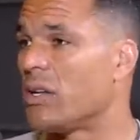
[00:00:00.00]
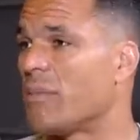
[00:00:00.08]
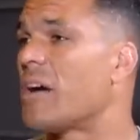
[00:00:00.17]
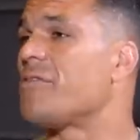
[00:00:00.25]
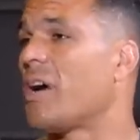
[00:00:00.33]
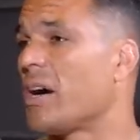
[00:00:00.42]
And right.
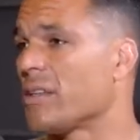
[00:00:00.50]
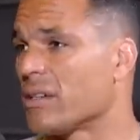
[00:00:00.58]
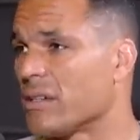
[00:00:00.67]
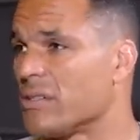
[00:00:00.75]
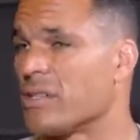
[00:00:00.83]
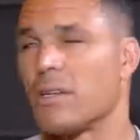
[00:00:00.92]
my
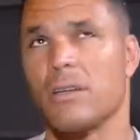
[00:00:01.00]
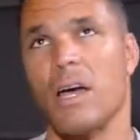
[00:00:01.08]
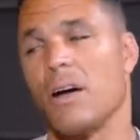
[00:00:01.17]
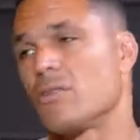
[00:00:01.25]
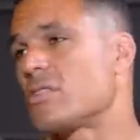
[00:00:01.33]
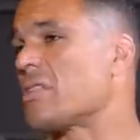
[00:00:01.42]
father did an
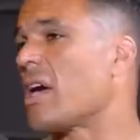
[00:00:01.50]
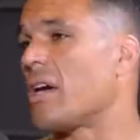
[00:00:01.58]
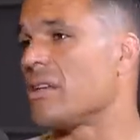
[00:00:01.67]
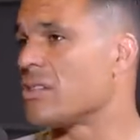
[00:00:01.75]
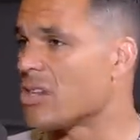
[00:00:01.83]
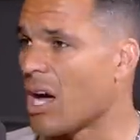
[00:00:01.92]

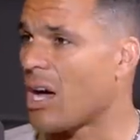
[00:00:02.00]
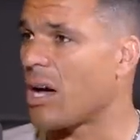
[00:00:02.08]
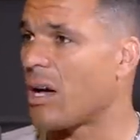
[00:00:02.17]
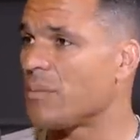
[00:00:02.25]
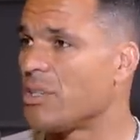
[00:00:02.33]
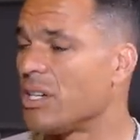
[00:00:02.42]
outstanding
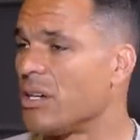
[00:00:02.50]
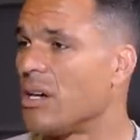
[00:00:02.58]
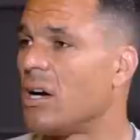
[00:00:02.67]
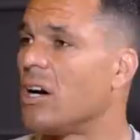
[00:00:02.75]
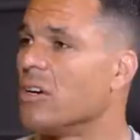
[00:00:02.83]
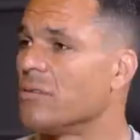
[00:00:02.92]
job
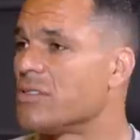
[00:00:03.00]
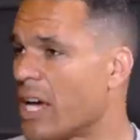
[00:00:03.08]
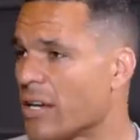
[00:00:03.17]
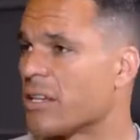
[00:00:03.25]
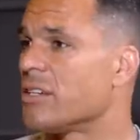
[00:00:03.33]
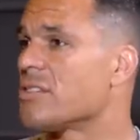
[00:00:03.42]
of
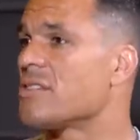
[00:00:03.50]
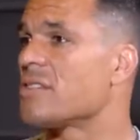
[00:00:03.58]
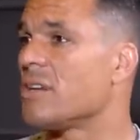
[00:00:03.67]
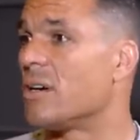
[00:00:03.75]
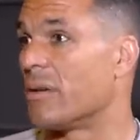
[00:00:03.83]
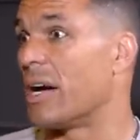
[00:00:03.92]
taking
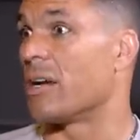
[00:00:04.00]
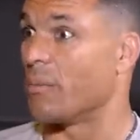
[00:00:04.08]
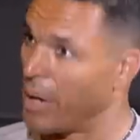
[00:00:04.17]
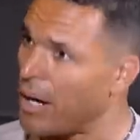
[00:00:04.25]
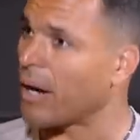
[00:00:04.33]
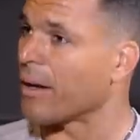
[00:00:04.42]
us around
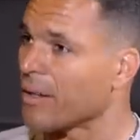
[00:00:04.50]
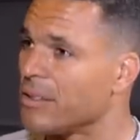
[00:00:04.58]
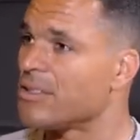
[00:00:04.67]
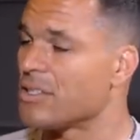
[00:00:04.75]
America.